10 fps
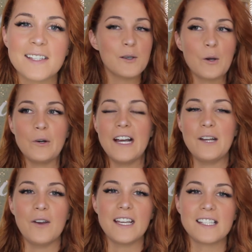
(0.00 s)
So
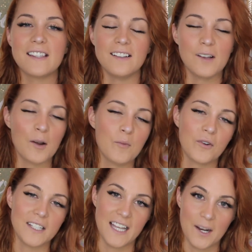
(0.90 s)
anyways, the
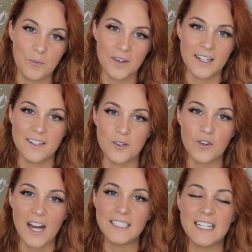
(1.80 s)
lawnmower is getting pretty
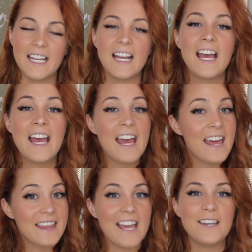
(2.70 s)
distracting.
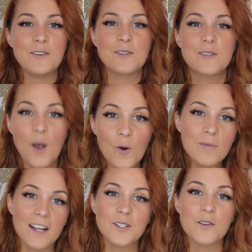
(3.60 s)
Thank you so
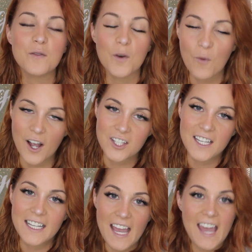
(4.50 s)
much for
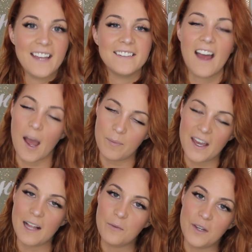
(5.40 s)
watching, and happy
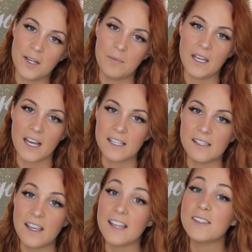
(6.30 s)
Halloween, because
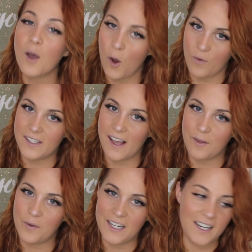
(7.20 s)
it's always
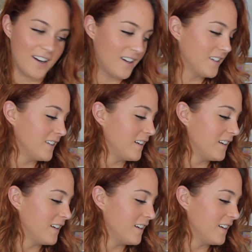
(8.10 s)
Halloween here.